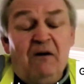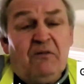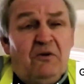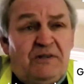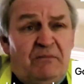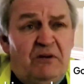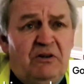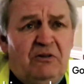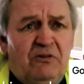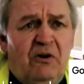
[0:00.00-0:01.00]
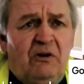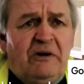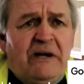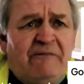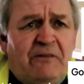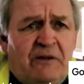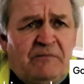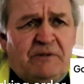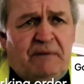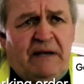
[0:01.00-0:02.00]
oh, of course, I'm not looking
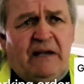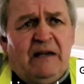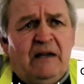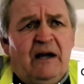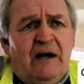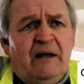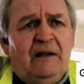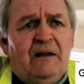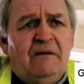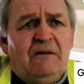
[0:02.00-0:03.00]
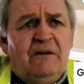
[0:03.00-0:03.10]
for them to be uh,